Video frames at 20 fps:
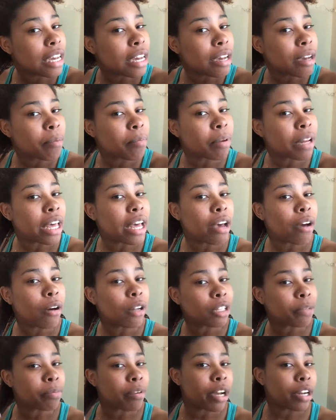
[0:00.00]
apply all
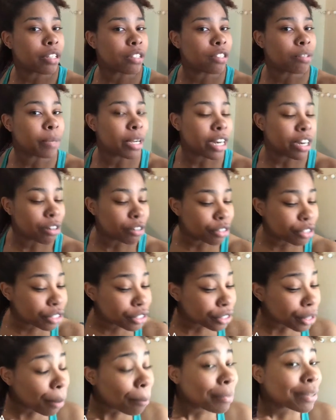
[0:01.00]
the products to my hair,
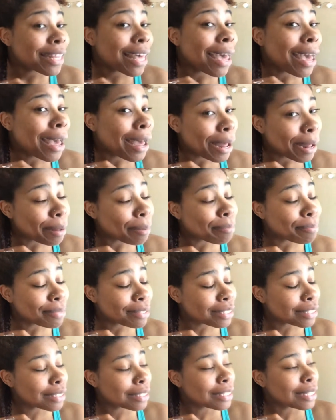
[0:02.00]
sometimes